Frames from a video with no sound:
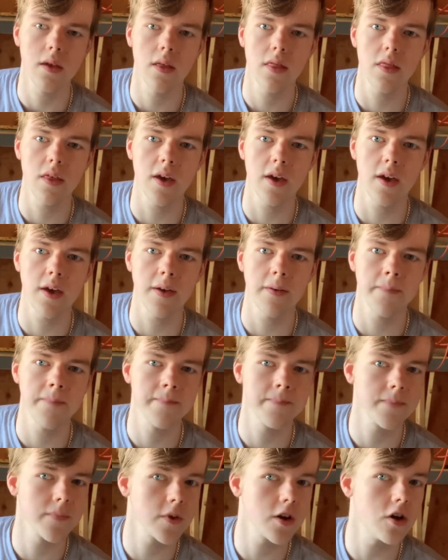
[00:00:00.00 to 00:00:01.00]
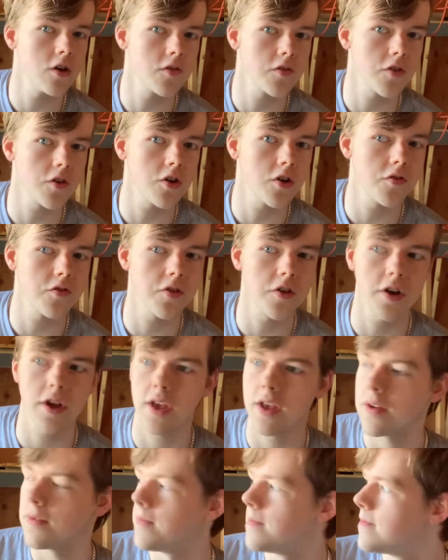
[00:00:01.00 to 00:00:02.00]
thing over and over
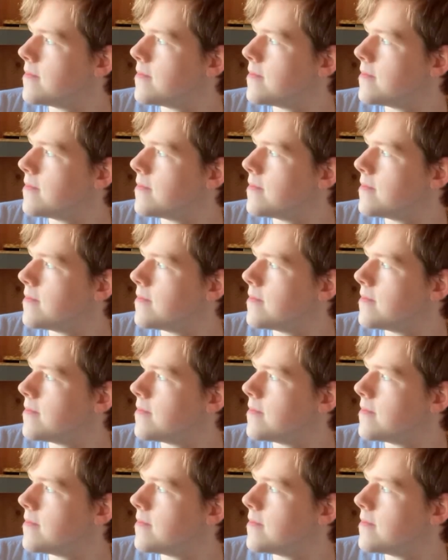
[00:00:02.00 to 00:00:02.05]
again.